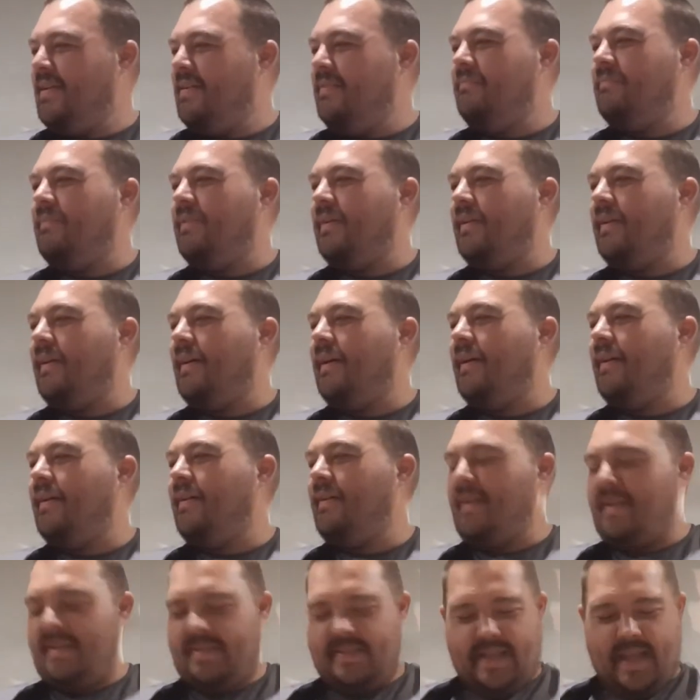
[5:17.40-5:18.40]

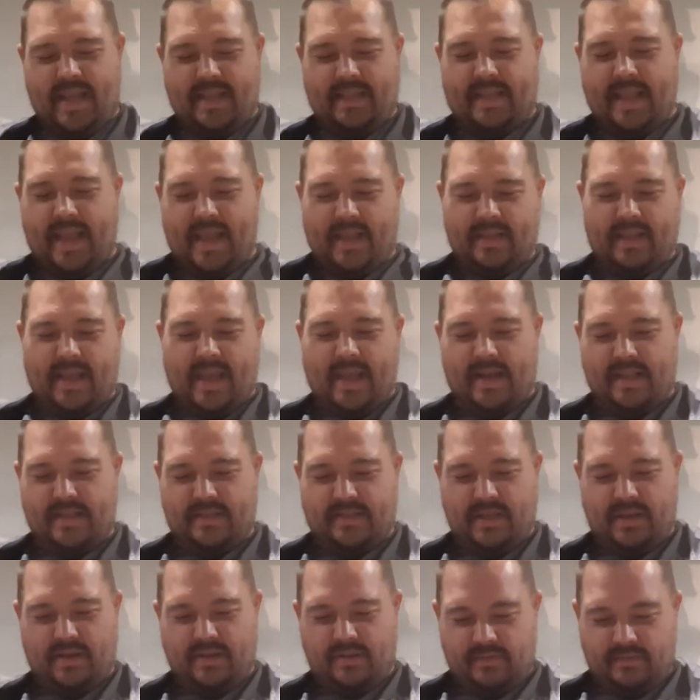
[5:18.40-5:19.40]
But it's got that kind of
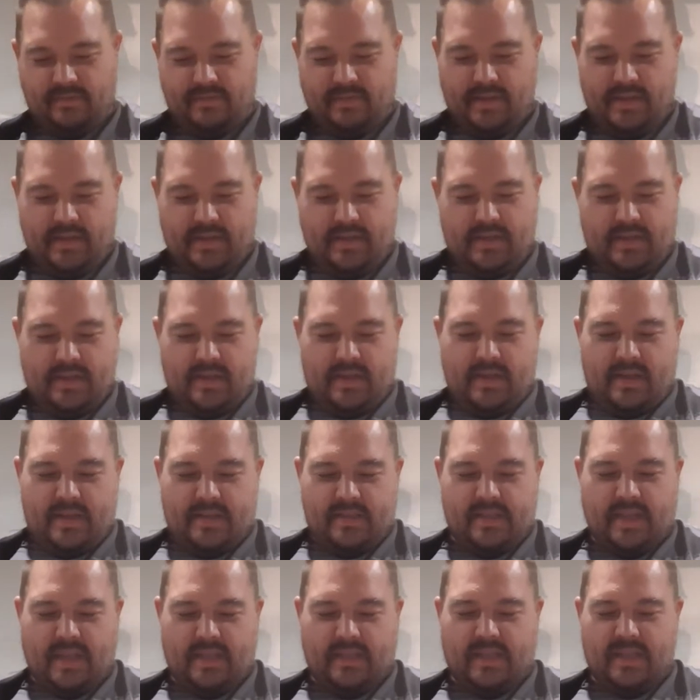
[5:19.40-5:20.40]
tone.
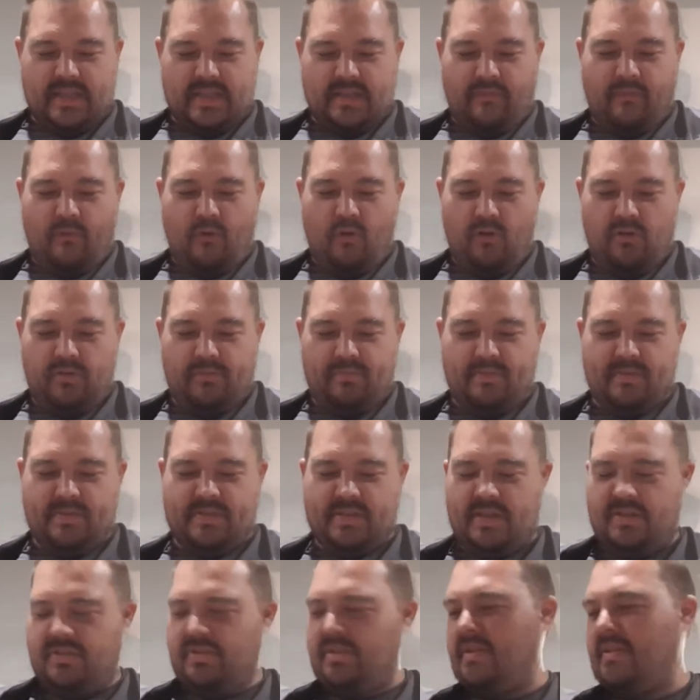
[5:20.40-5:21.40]
It's got this fourth
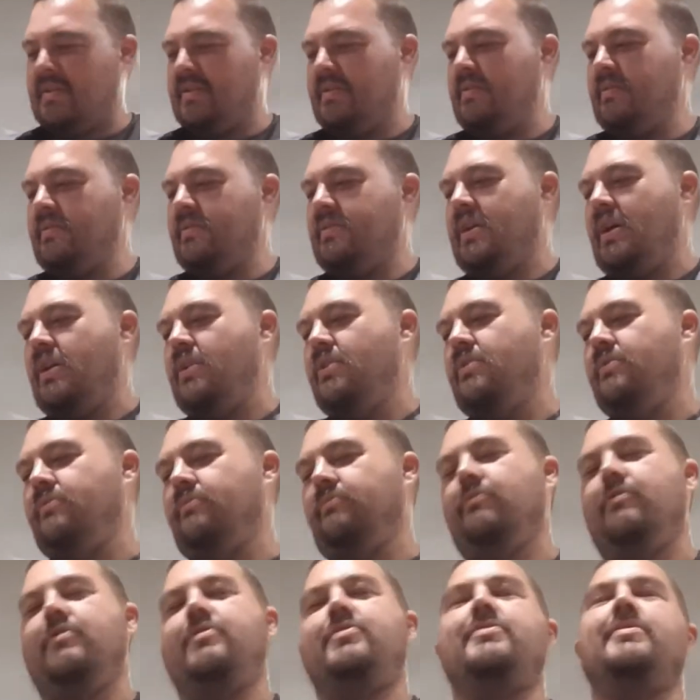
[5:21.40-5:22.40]
position
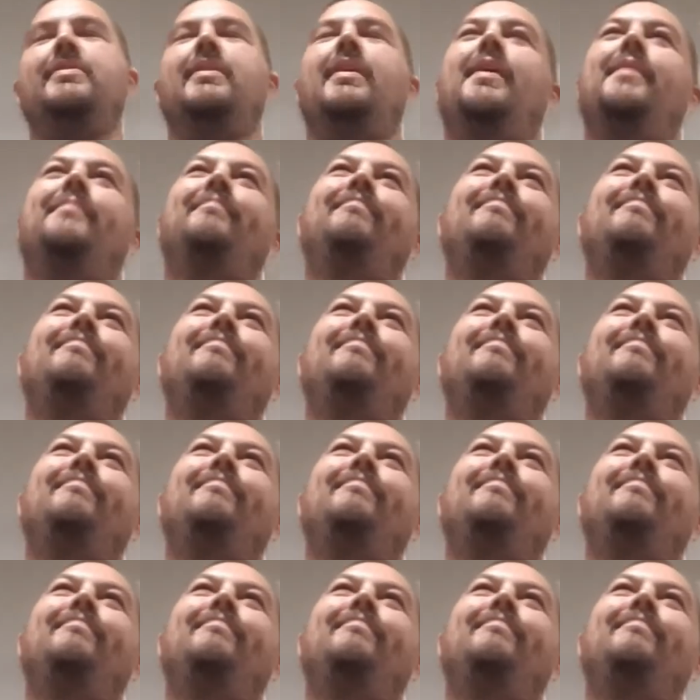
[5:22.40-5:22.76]
tone, which I